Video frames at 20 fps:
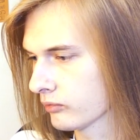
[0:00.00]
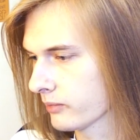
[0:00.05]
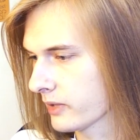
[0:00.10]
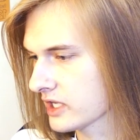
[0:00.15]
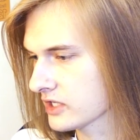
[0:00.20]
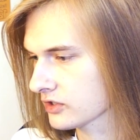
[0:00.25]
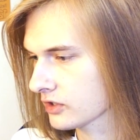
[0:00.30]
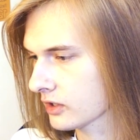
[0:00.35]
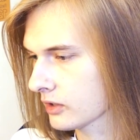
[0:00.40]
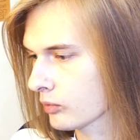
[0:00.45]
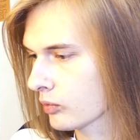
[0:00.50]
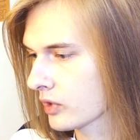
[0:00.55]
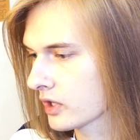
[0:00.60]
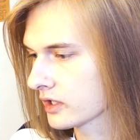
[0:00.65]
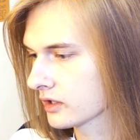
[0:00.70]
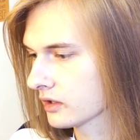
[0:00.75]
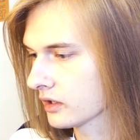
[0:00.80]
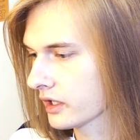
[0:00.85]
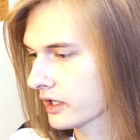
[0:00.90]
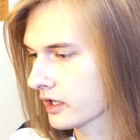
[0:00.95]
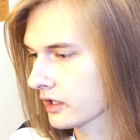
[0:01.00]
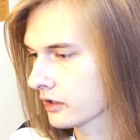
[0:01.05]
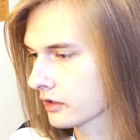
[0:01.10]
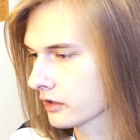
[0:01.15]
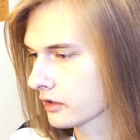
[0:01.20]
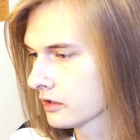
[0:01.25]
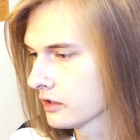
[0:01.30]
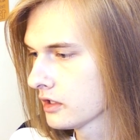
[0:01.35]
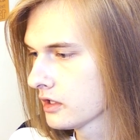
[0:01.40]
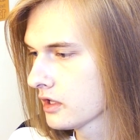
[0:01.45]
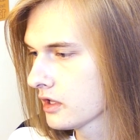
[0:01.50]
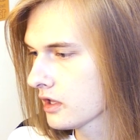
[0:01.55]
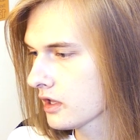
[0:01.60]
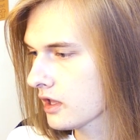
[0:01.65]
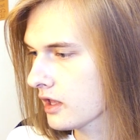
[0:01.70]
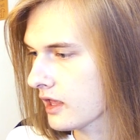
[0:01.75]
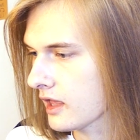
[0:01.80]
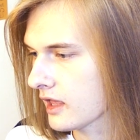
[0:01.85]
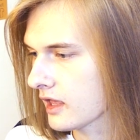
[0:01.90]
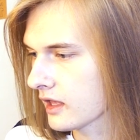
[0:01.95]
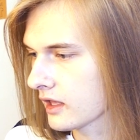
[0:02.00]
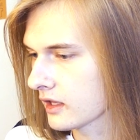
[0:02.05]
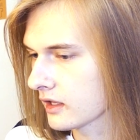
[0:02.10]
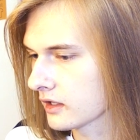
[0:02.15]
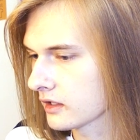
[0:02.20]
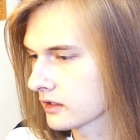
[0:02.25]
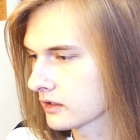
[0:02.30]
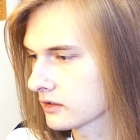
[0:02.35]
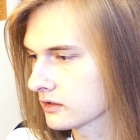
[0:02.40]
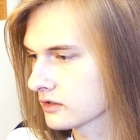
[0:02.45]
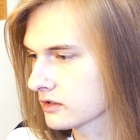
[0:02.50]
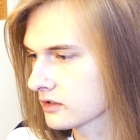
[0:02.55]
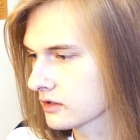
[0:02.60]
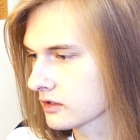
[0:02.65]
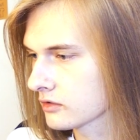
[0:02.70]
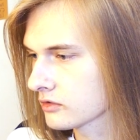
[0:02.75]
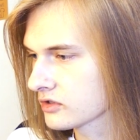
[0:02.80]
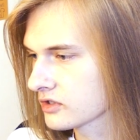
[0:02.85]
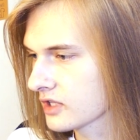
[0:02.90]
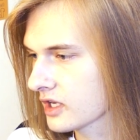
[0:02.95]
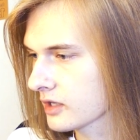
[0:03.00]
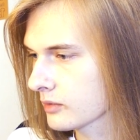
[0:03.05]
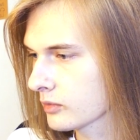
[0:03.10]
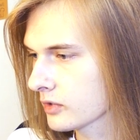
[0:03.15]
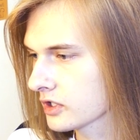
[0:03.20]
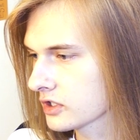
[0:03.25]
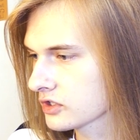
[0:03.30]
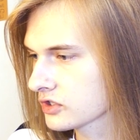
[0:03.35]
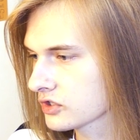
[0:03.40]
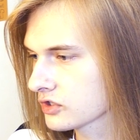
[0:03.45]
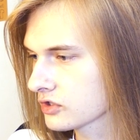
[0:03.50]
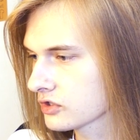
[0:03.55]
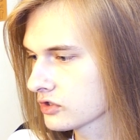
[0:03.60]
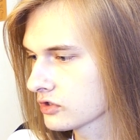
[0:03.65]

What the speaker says: basically one layer. And there's not much